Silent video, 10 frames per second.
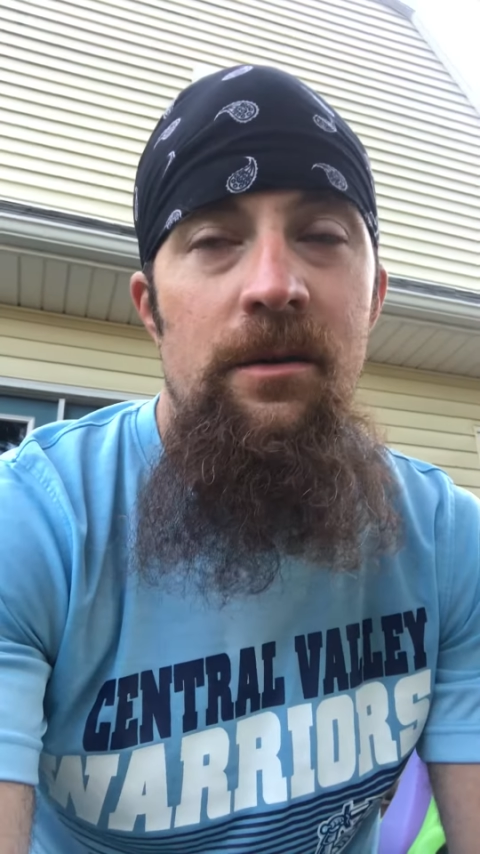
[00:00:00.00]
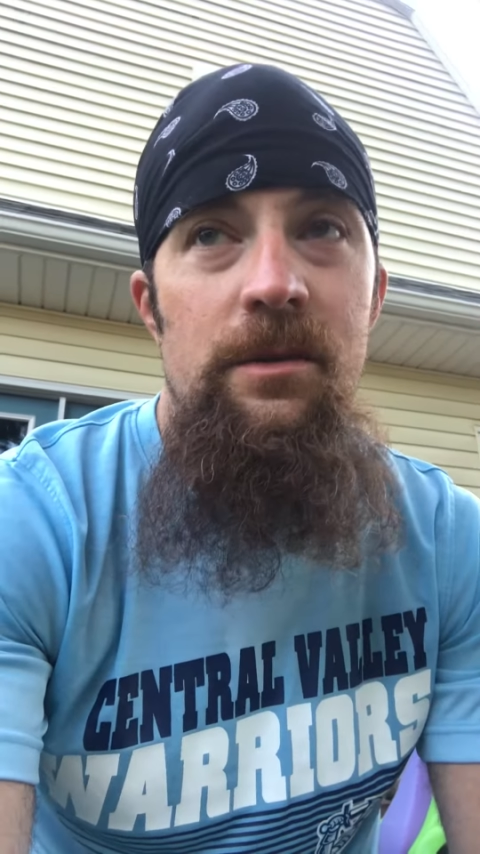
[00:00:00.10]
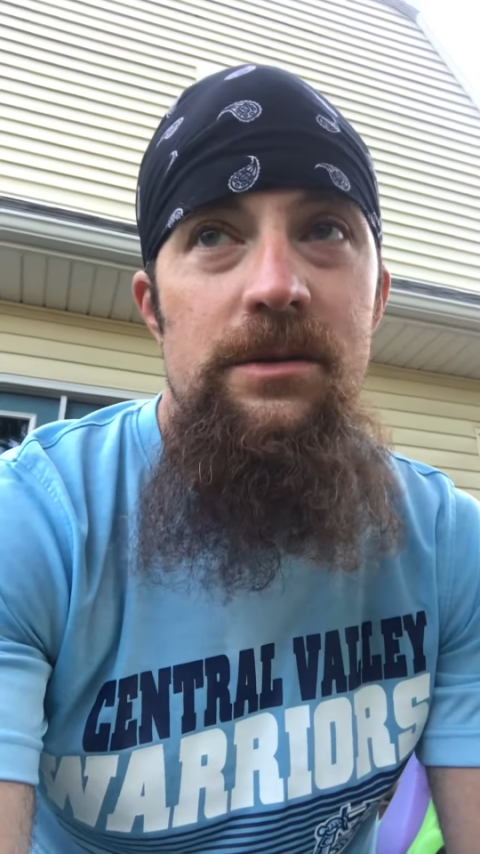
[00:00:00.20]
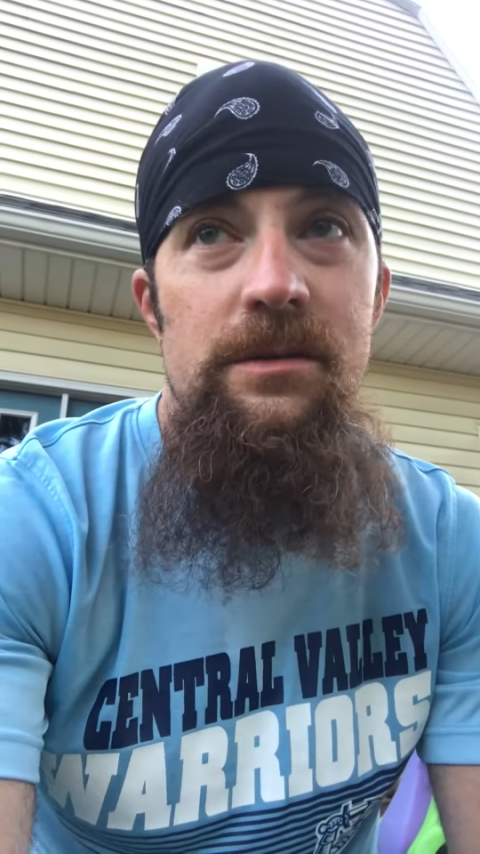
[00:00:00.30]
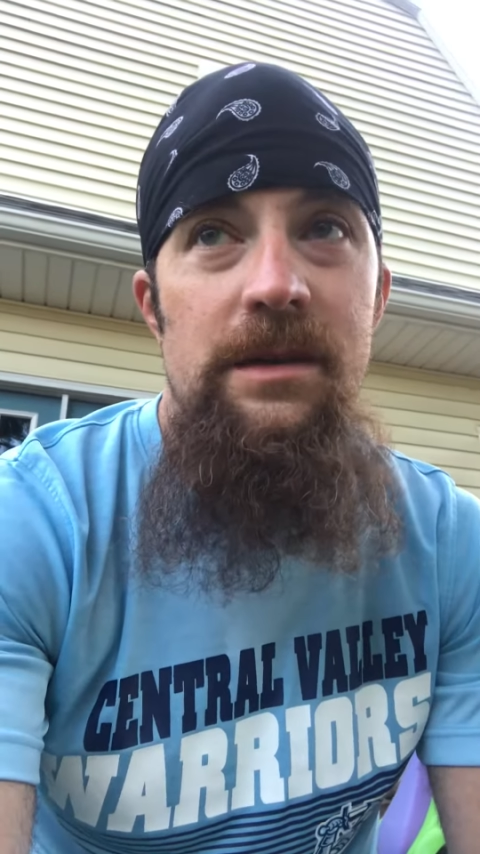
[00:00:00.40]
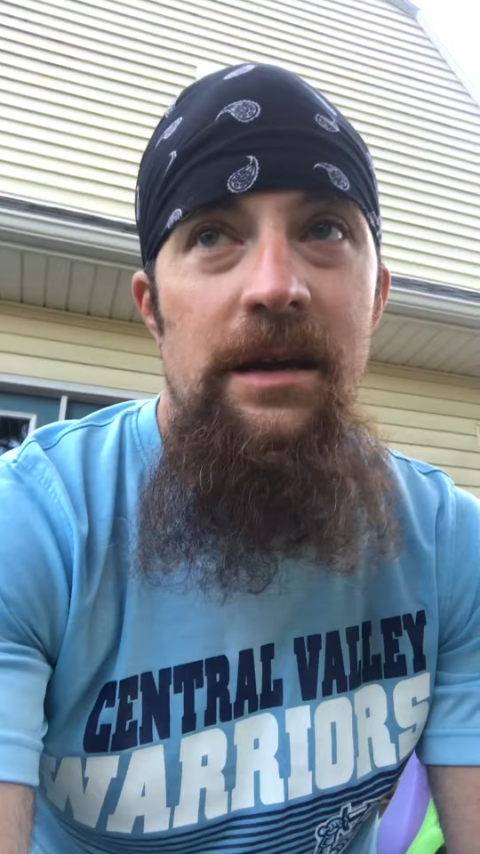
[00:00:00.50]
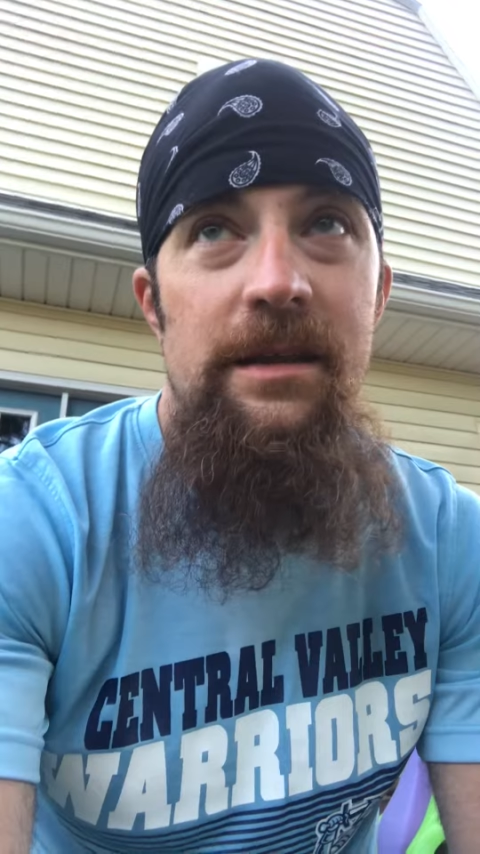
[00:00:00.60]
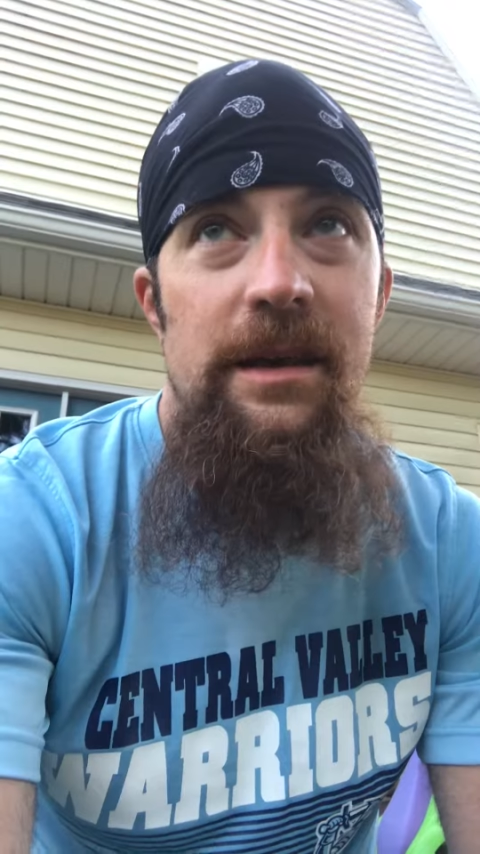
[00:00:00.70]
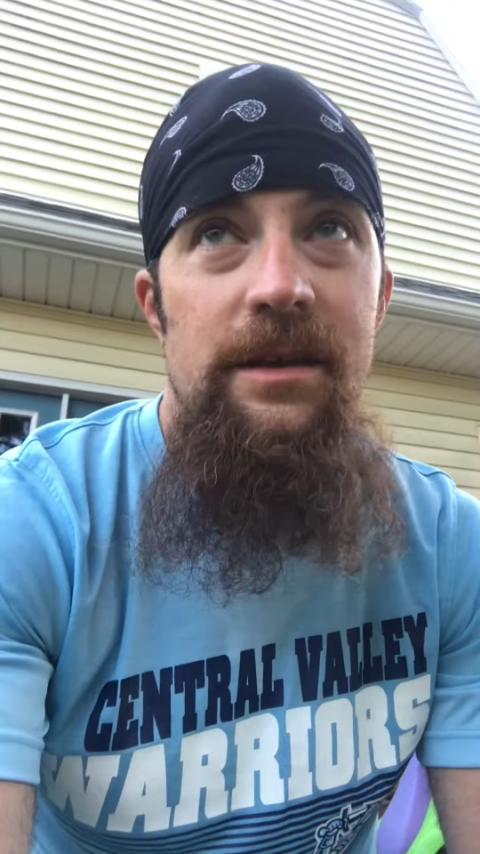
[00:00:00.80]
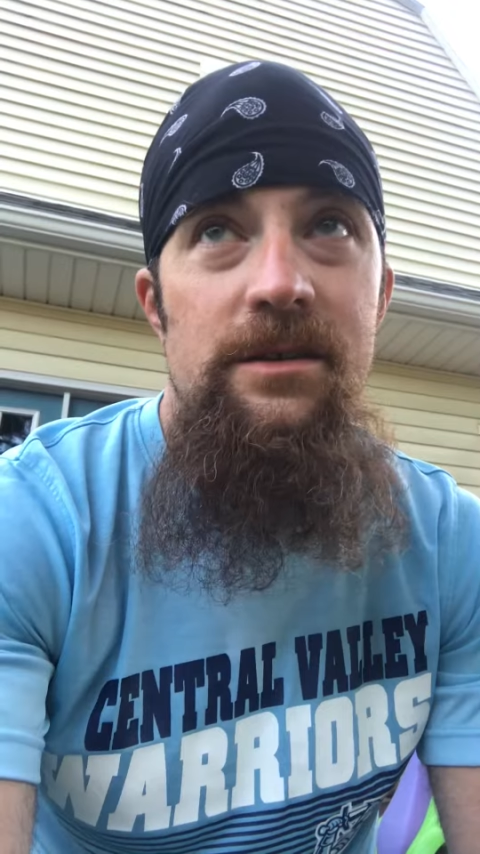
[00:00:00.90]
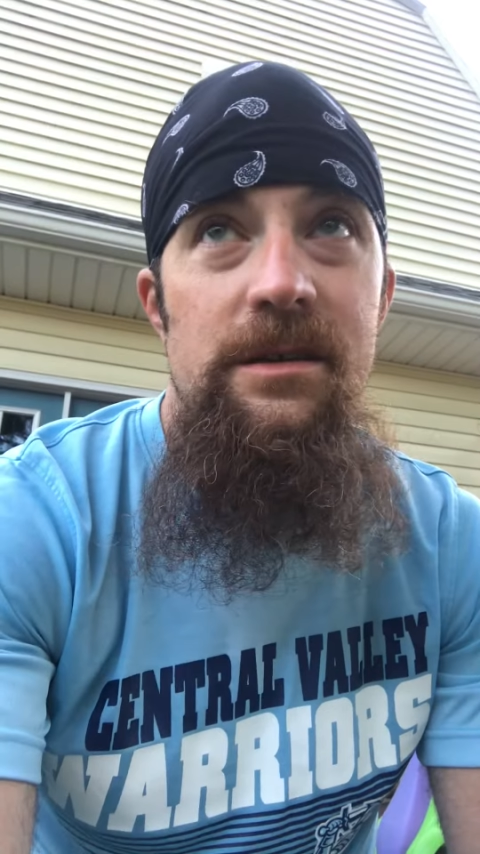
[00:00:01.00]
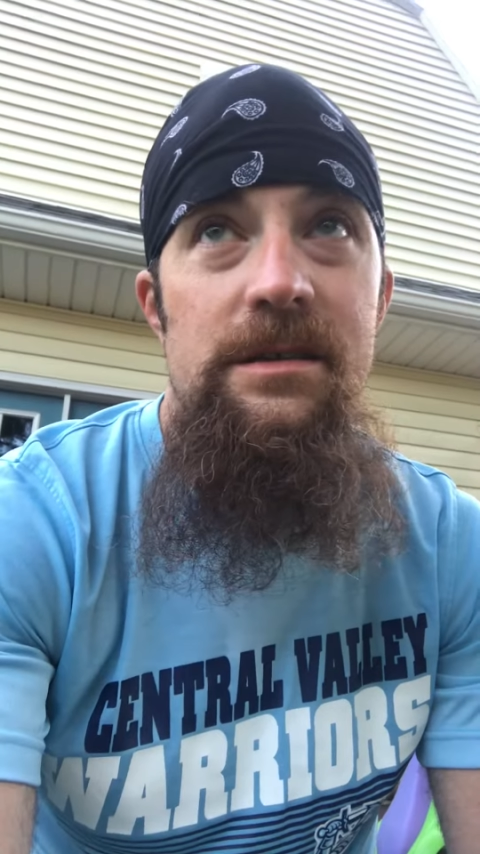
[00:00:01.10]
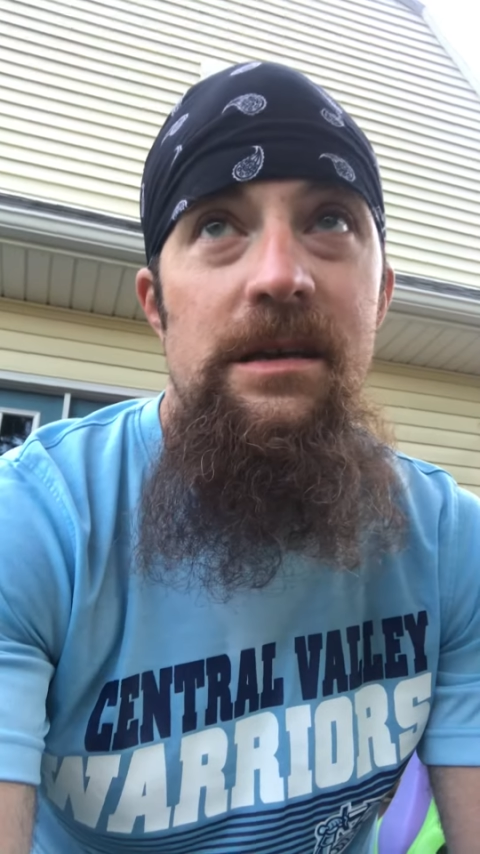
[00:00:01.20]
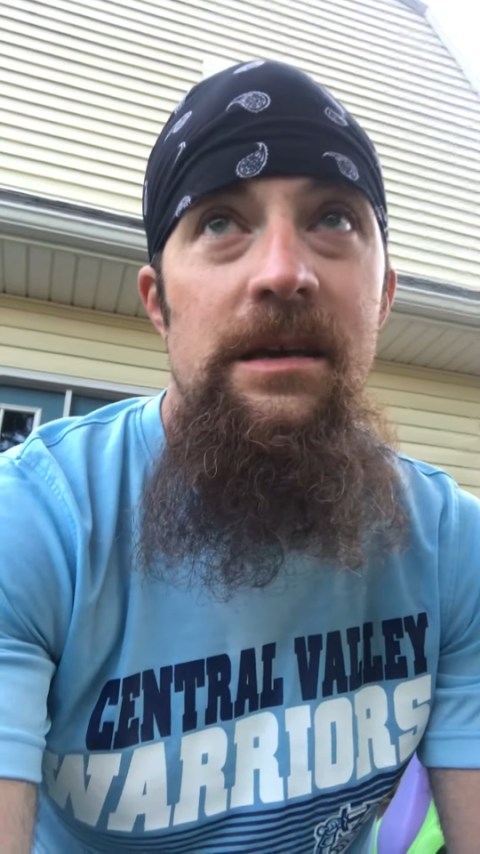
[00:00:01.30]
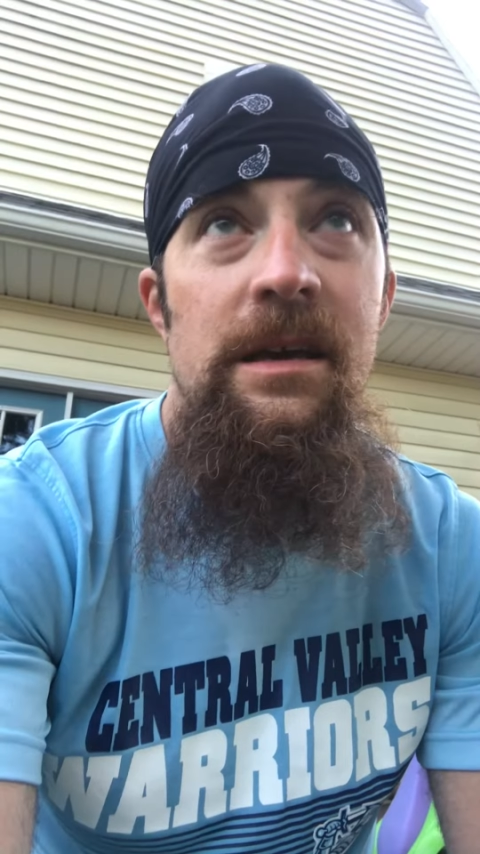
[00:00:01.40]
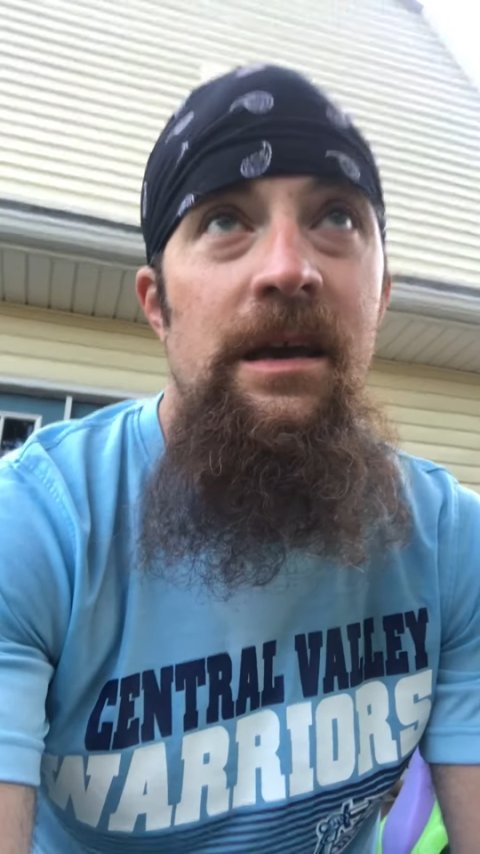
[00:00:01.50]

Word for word: which was kind of dangerous.